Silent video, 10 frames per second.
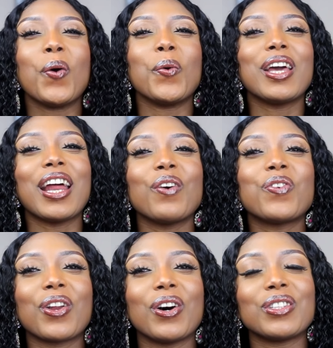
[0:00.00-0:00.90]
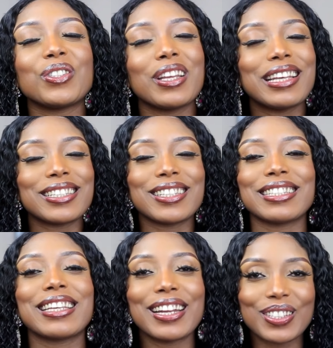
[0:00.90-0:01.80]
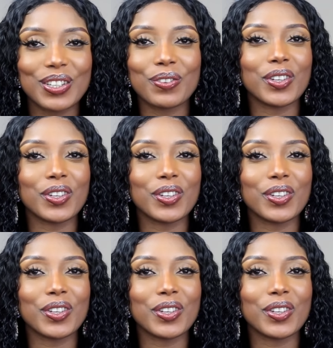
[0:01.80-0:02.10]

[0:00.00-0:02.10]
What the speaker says: Without further ado, let's just get into the